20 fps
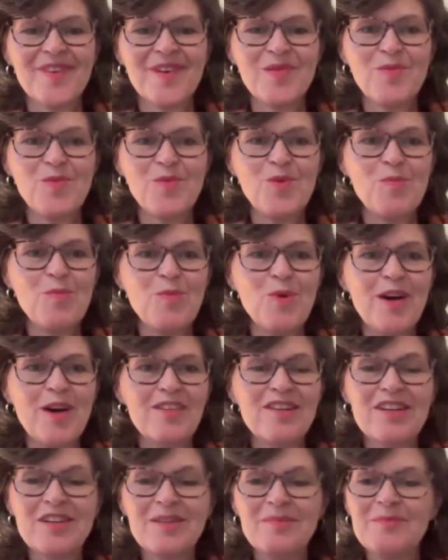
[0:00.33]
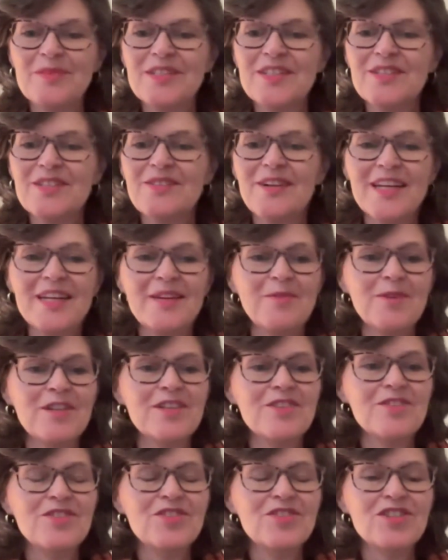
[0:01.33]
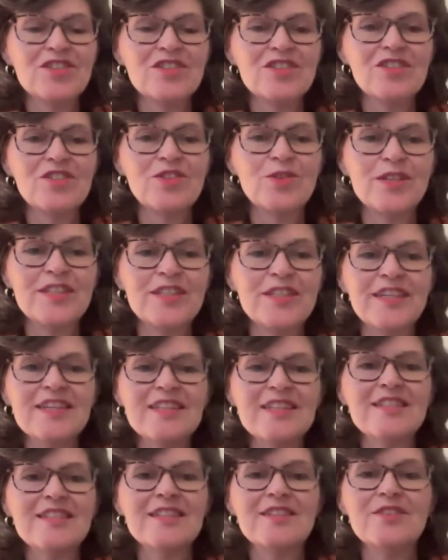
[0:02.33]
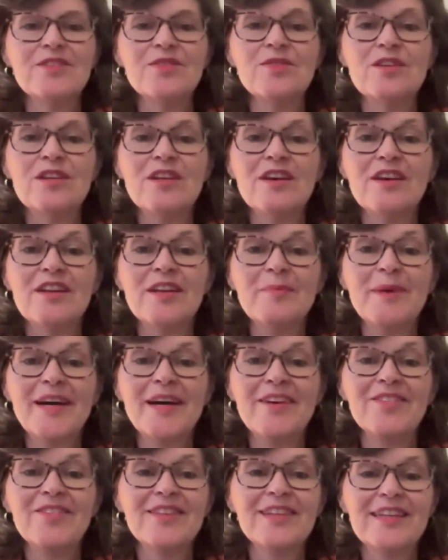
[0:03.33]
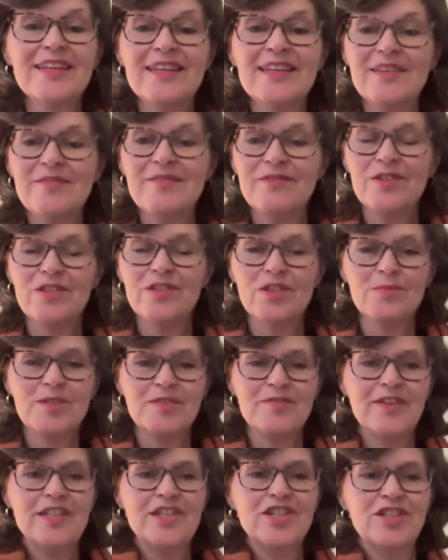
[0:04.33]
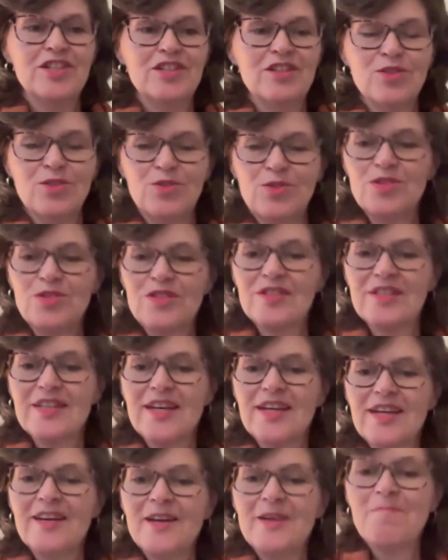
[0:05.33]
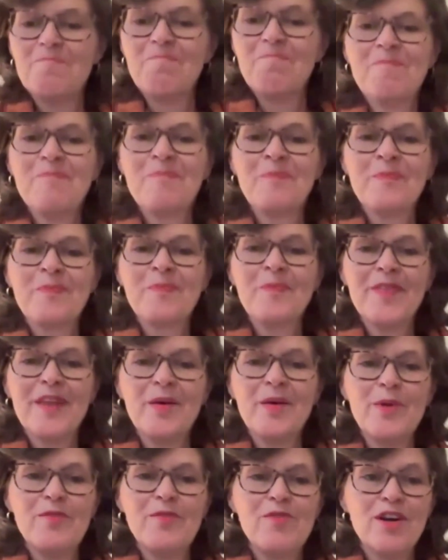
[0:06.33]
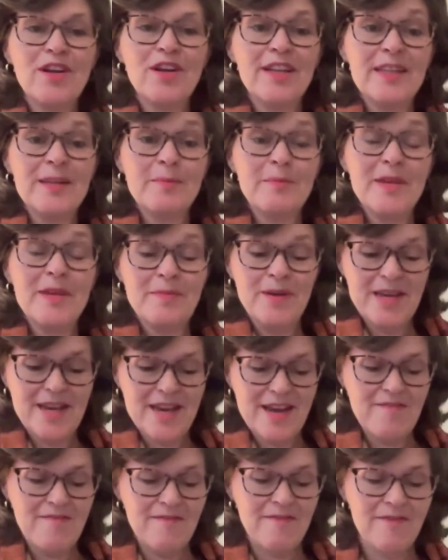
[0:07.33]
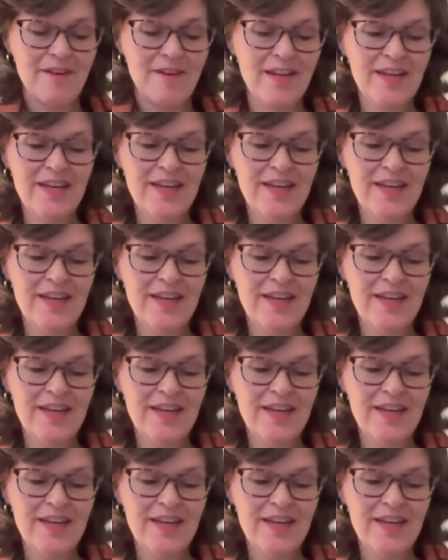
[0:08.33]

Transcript: A warm welcome to anyone who's just joined us to learn about the infant observation course that we run in the BPF.